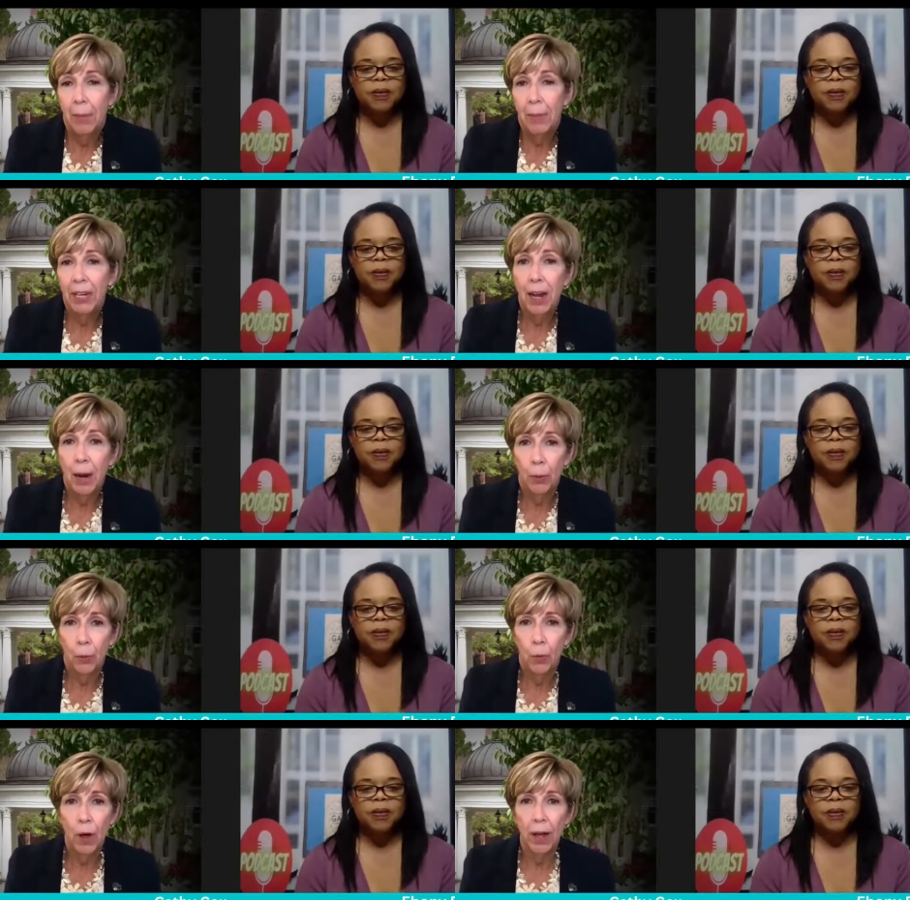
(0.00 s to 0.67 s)
Speaker 1: I mean,
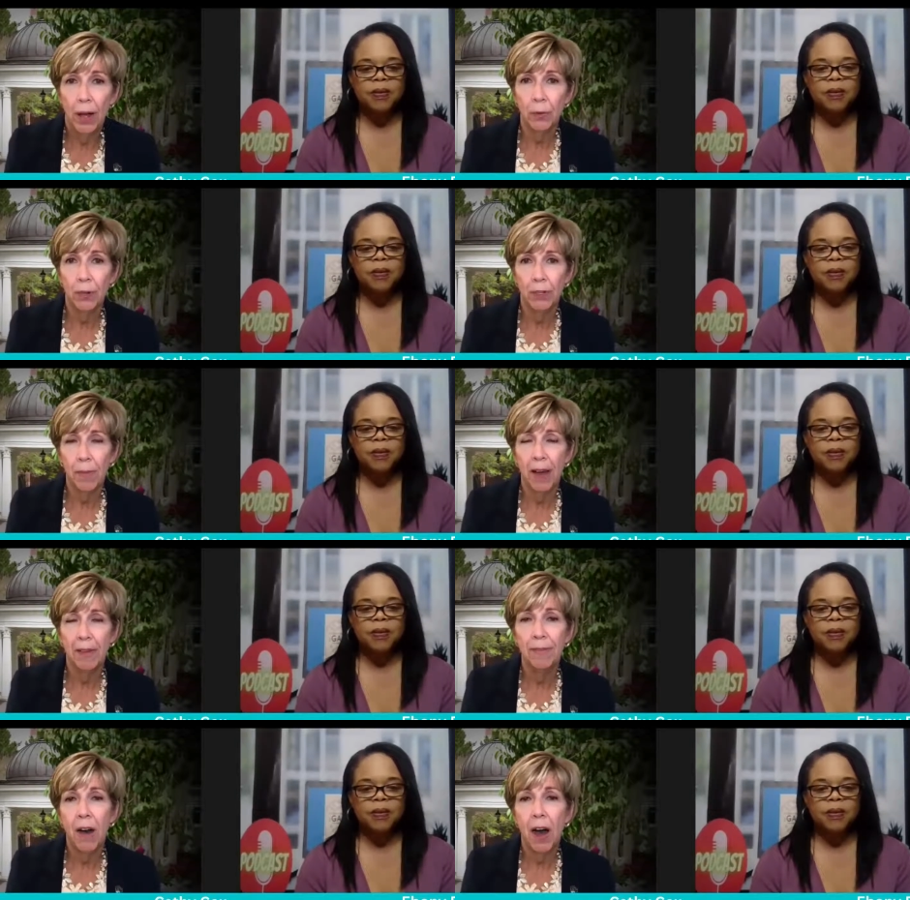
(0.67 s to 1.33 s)
number one was
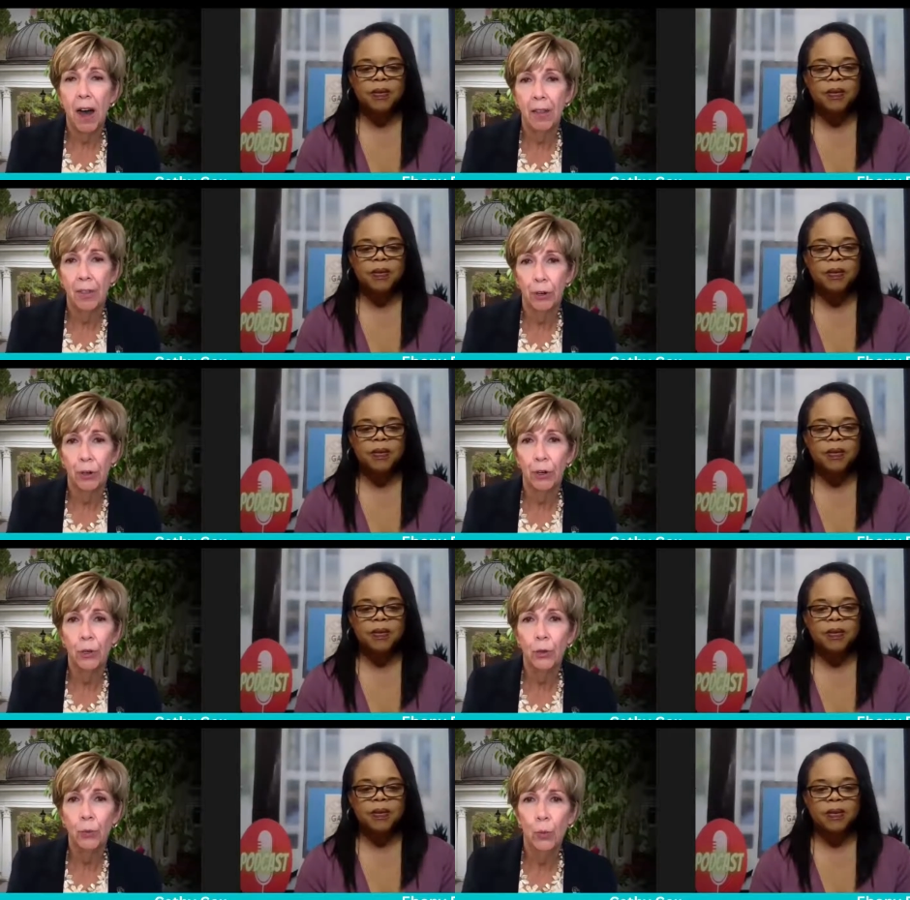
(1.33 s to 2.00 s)
my
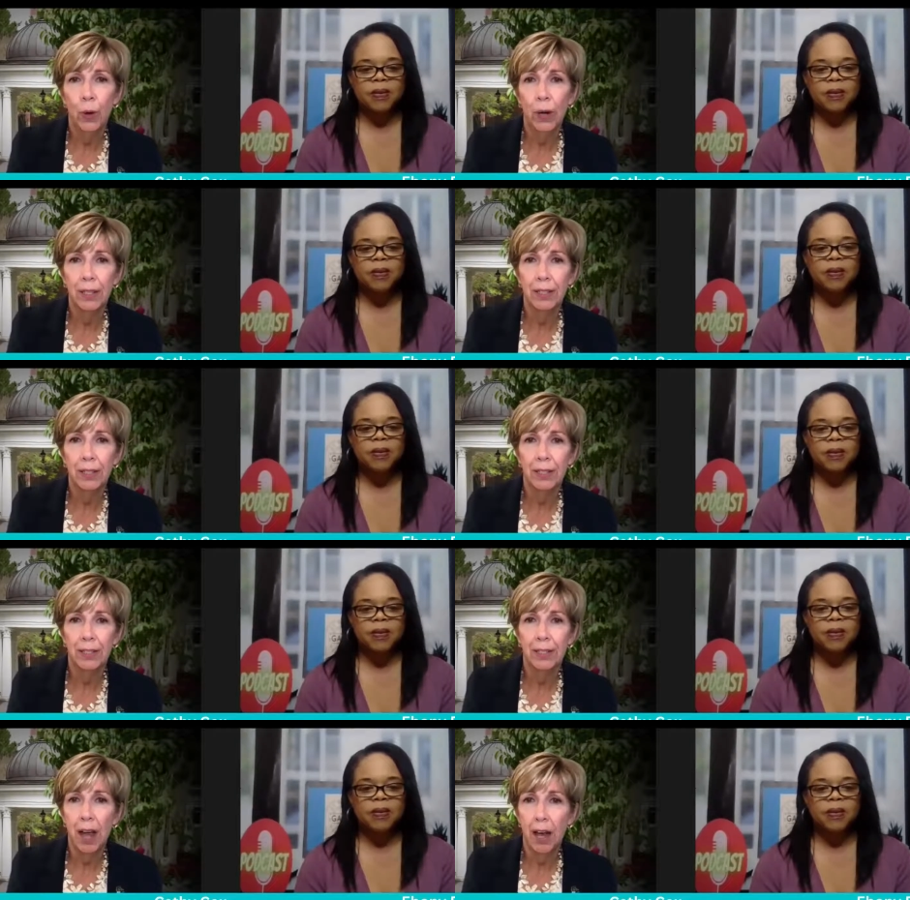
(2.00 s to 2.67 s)
father, who
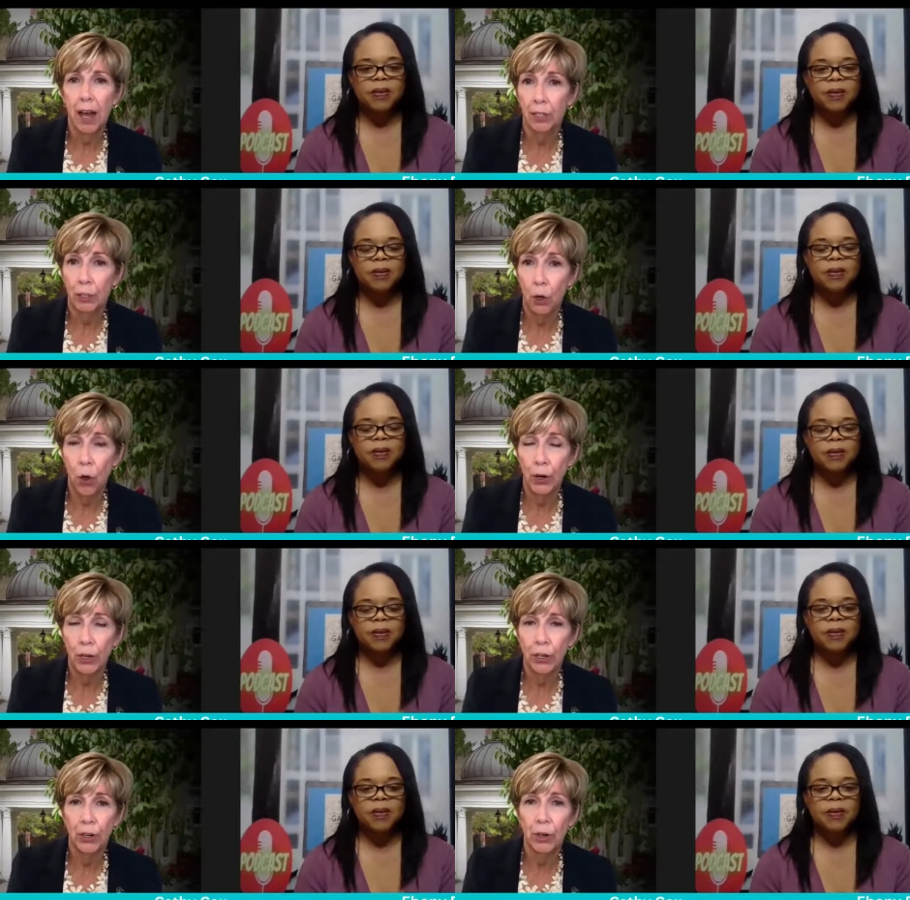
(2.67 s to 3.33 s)
was not a
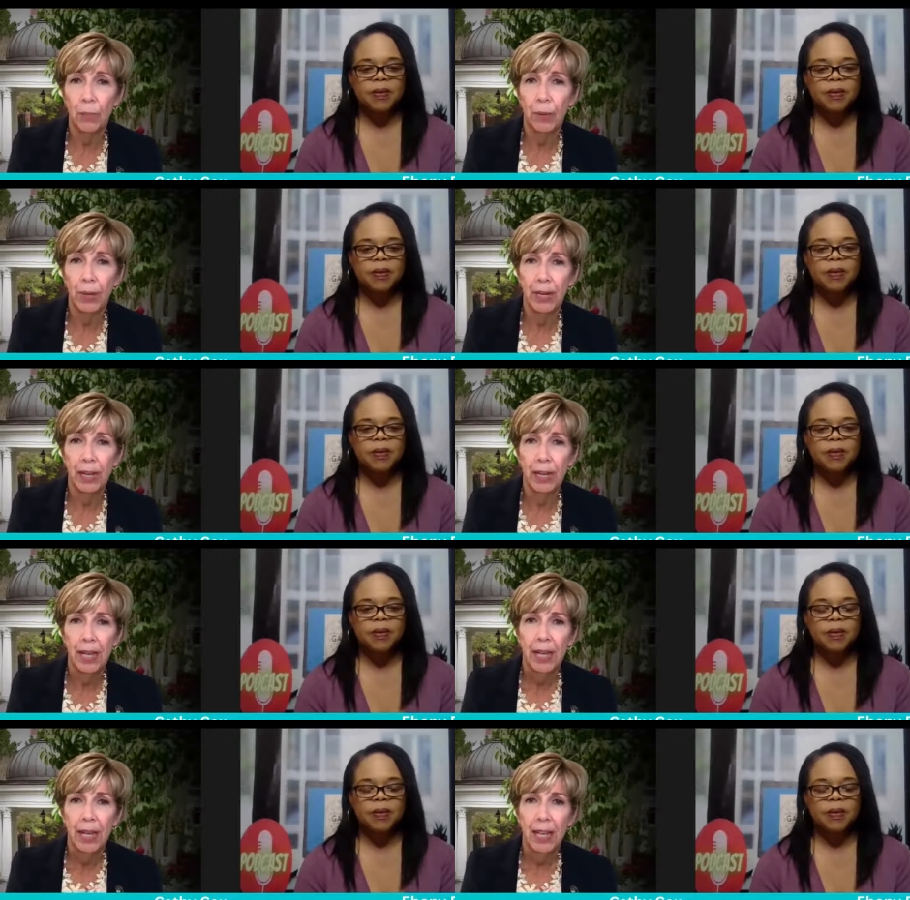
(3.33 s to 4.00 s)
lawyer, but
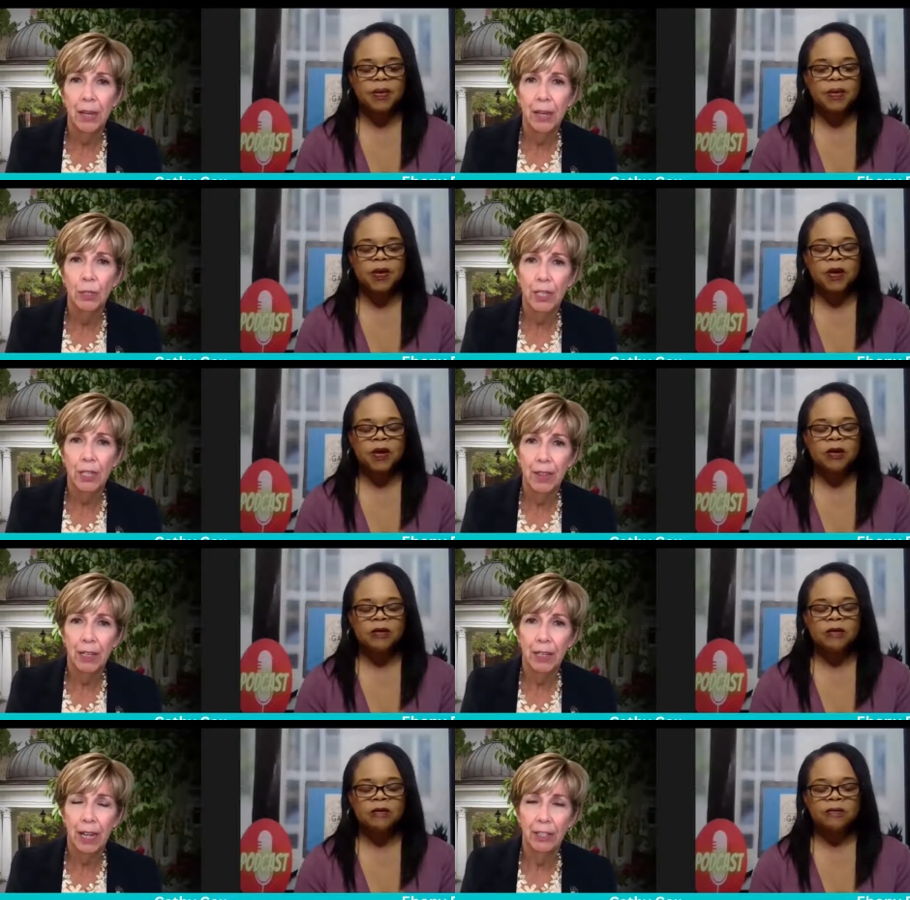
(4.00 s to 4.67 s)
he was
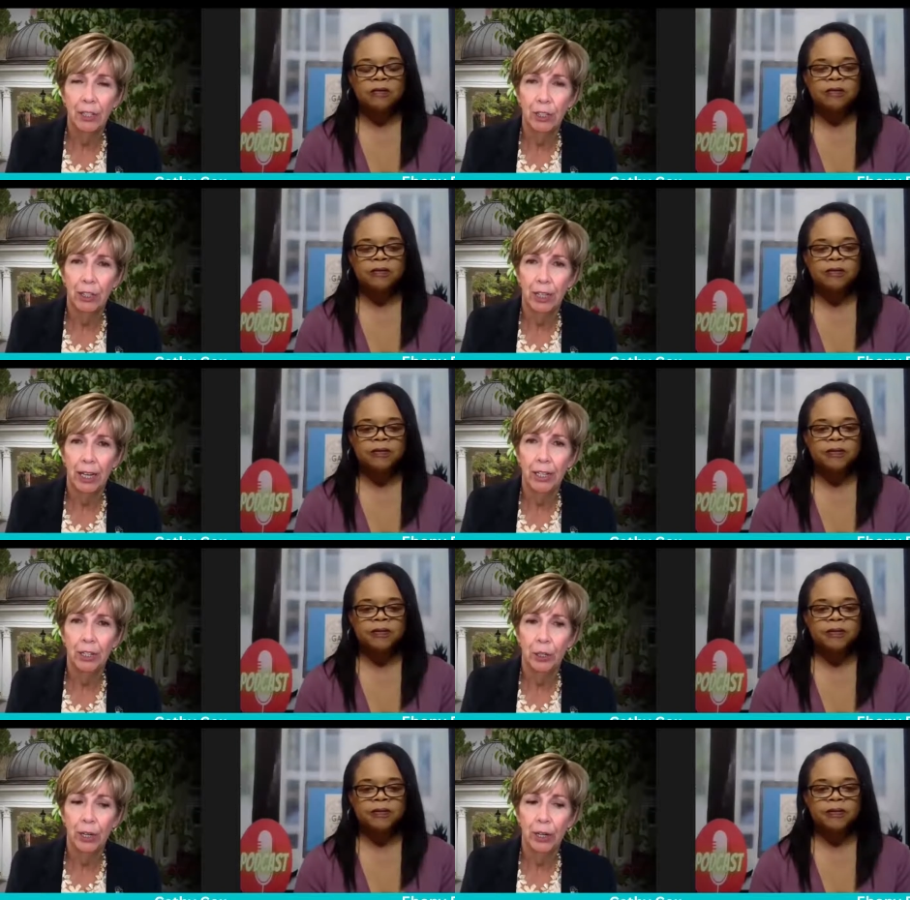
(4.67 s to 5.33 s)
in the legislature.